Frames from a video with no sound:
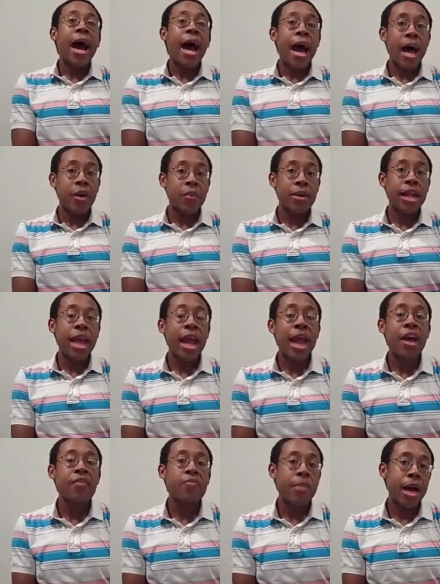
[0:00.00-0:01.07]
I would
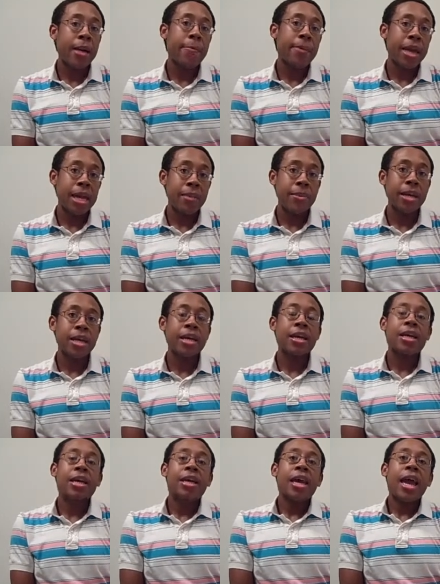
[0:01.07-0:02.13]
have my baby
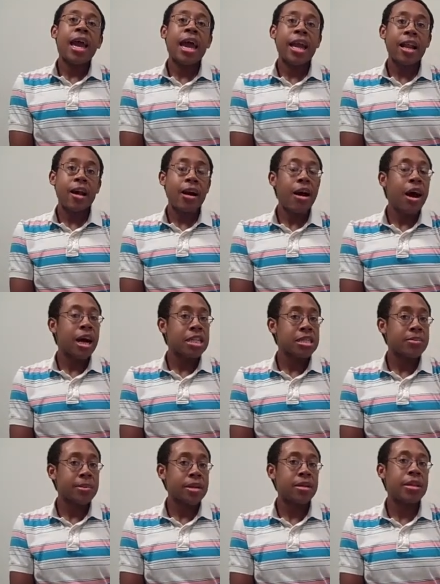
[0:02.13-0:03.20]
at a
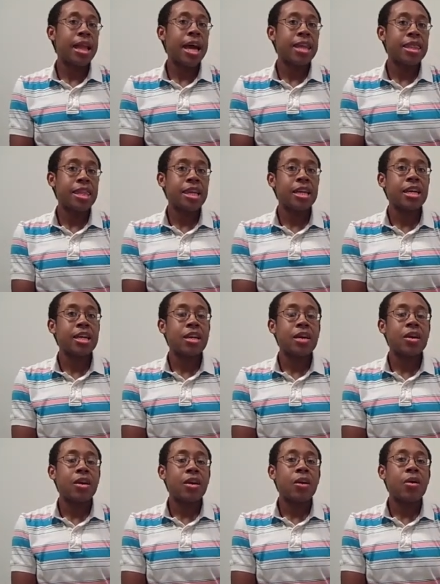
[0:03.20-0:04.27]
hospital, I think,
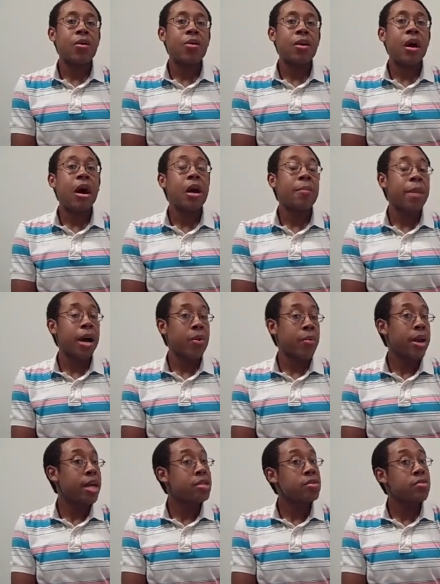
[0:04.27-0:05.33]
or on my
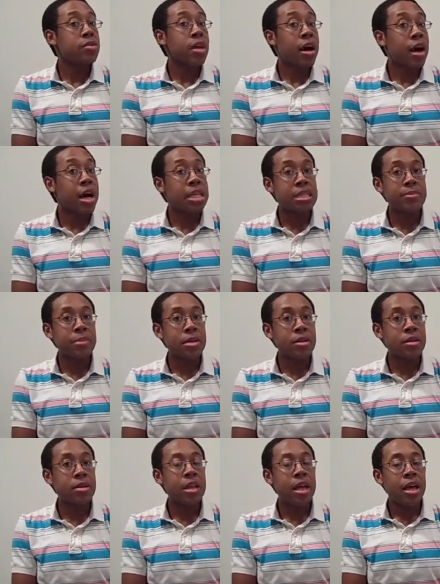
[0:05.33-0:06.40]
way to the
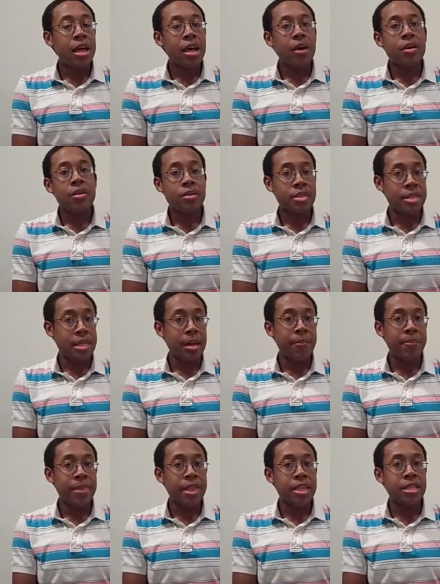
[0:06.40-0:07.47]
hospital or
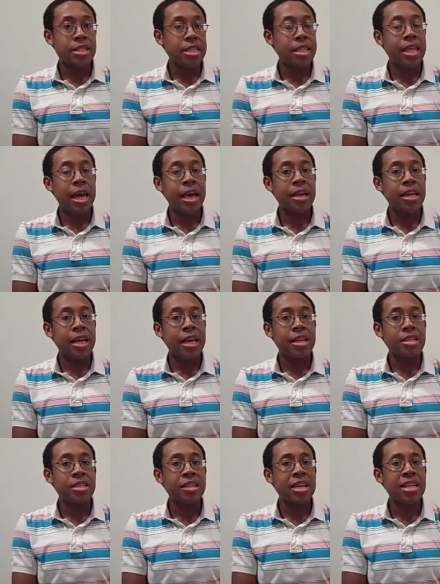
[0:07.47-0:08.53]
something to that
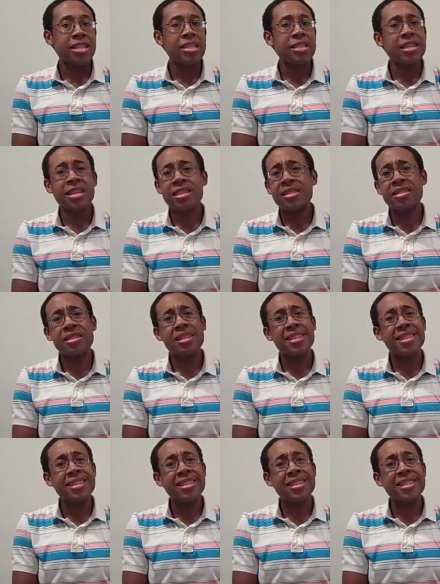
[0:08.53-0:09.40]
nature. It's in,